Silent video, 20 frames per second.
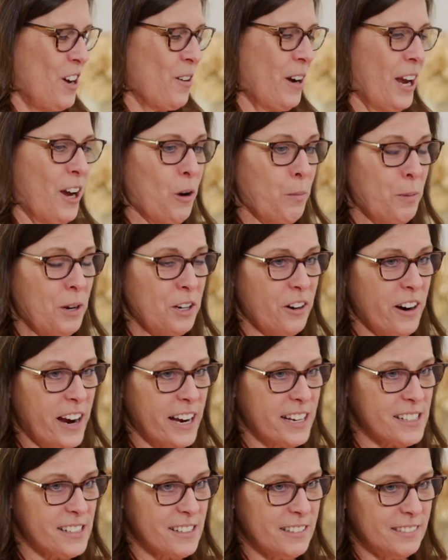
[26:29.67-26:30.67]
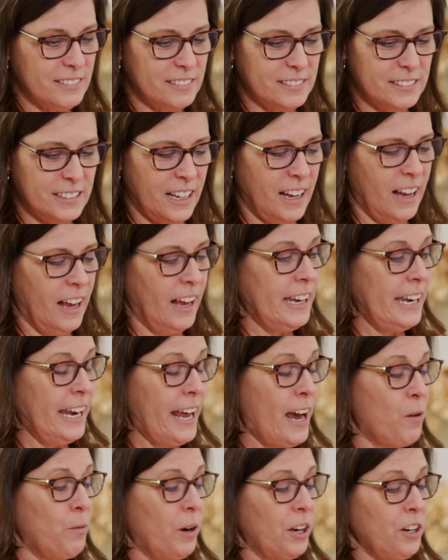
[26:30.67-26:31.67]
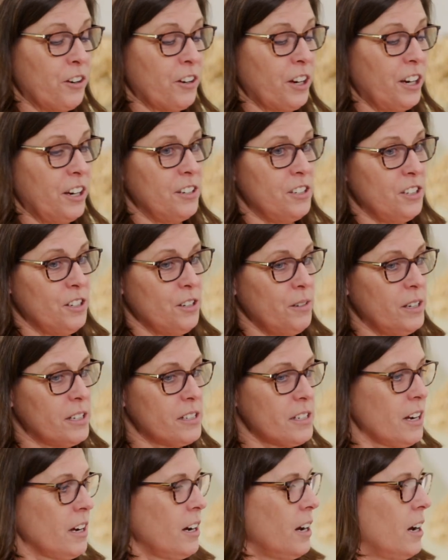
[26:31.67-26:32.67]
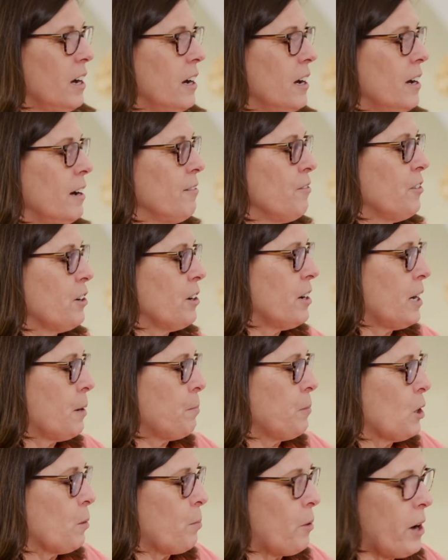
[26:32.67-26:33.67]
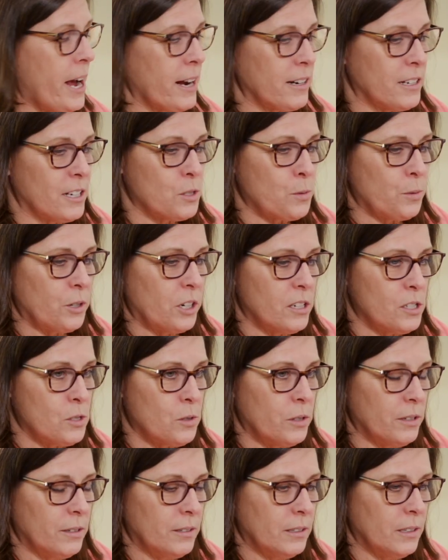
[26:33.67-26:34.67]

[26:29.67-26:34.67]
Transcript: Okay, open your eyes. Now what you're going to do is cover up your practice words